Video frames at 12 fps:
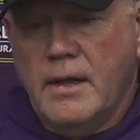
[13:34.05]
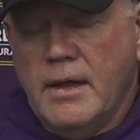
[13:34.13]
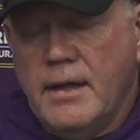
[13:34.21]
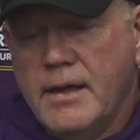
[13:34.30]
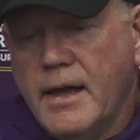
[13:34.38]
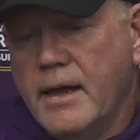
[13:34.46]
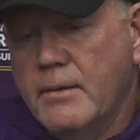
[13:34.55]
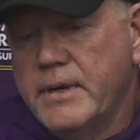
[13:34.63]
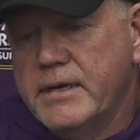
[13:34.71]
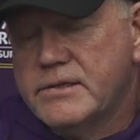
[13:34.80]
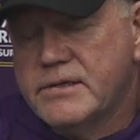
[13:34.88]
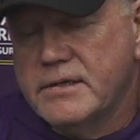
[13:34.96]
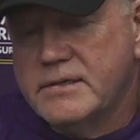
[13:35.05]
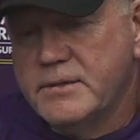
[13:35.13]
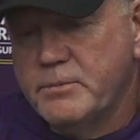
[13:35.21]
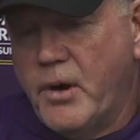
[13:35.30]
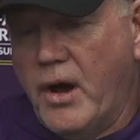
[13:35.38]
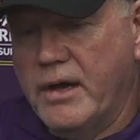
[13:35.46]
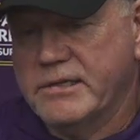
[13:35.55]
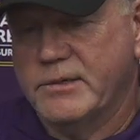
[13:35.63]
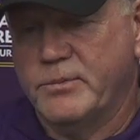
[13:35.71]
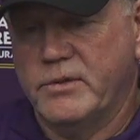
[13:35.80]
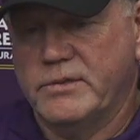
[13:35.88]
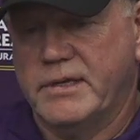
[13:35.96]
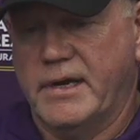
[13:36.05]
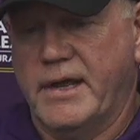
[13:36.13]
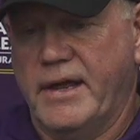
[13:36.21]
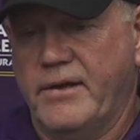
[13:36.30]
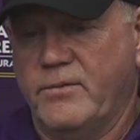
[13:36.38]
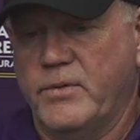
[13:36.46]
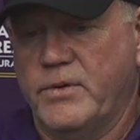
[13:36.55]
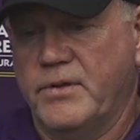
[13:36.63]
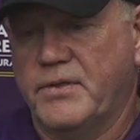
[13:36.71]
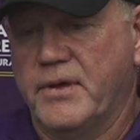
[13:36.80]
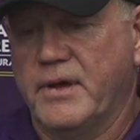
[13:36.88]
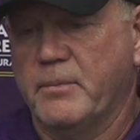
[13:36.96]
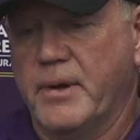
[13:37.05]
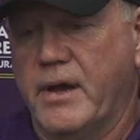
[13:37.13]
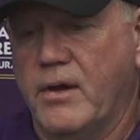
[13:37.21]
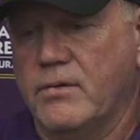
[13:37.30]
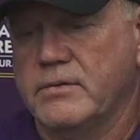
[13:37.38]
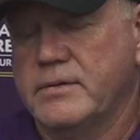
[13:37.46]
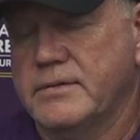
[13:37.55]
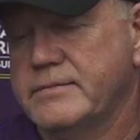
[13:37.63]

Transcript: Yeah, I mean, it's impossible today when you think about